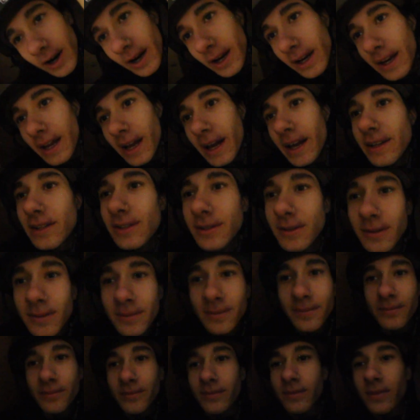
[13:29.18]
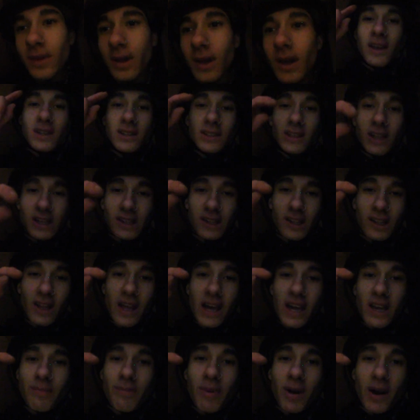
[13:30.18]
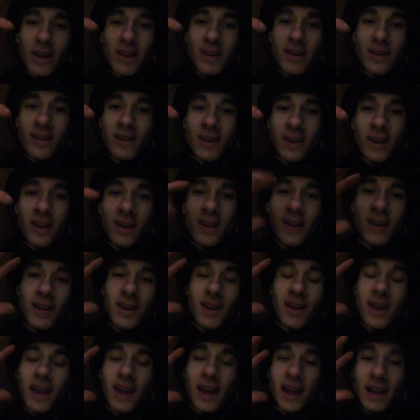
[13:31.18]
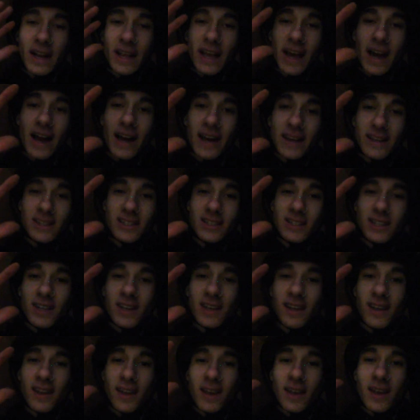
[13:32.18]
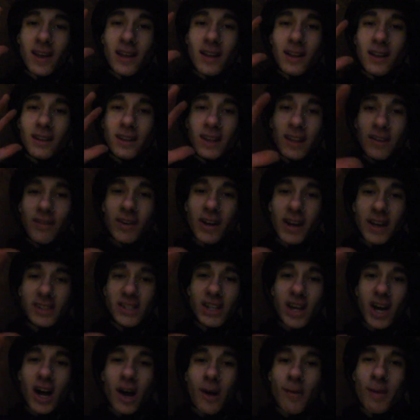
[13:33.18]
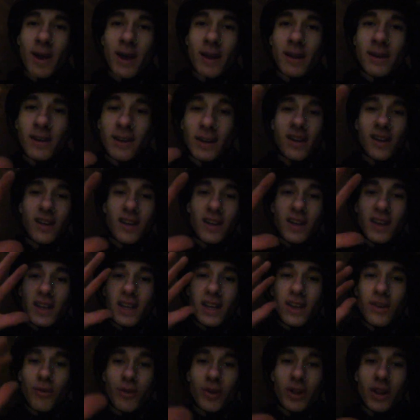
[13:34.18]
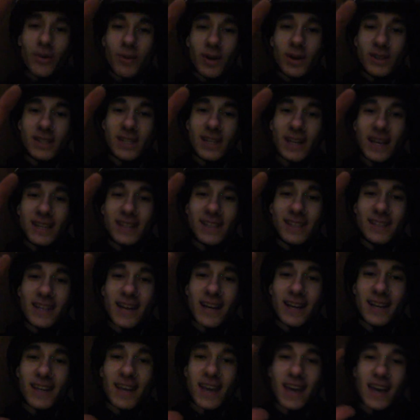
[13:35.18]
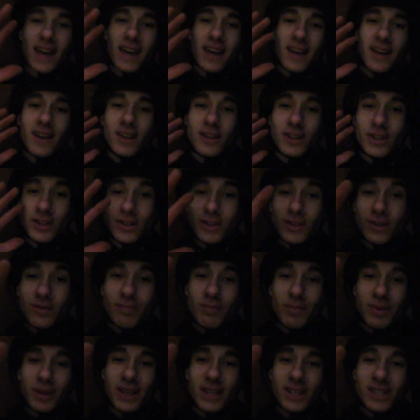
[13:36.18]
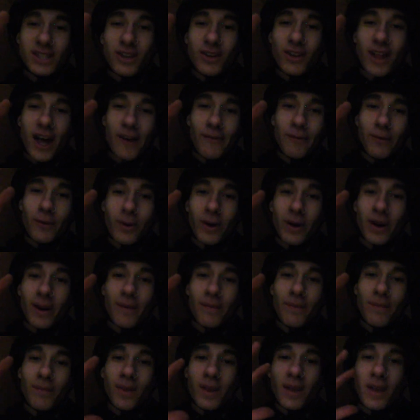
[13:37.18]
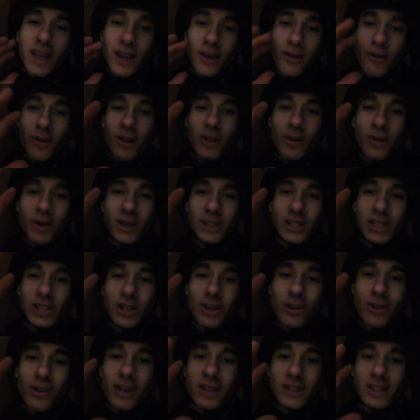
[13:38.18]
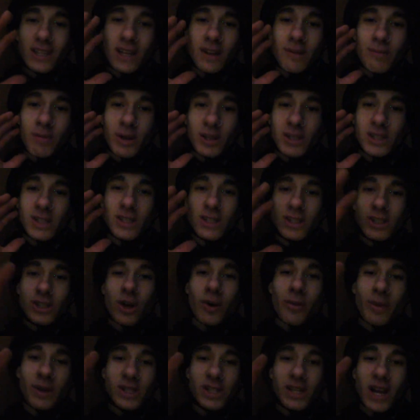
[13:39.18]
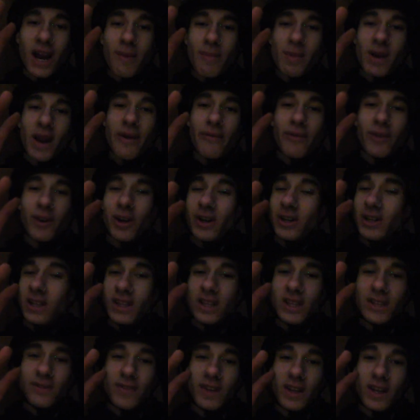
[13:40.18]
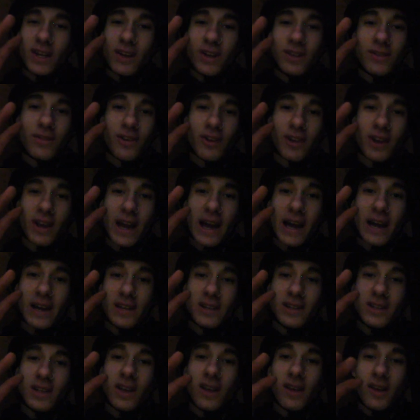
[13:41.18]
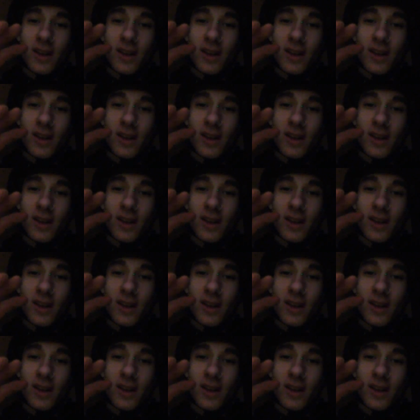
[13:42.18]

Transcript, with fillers: Alright guys. Click the like button. And guys, leave a nice comment. He really wants to get to 10k. Please do that for him. He really wants to do this and he puts so much time and effort into these videos for you guys.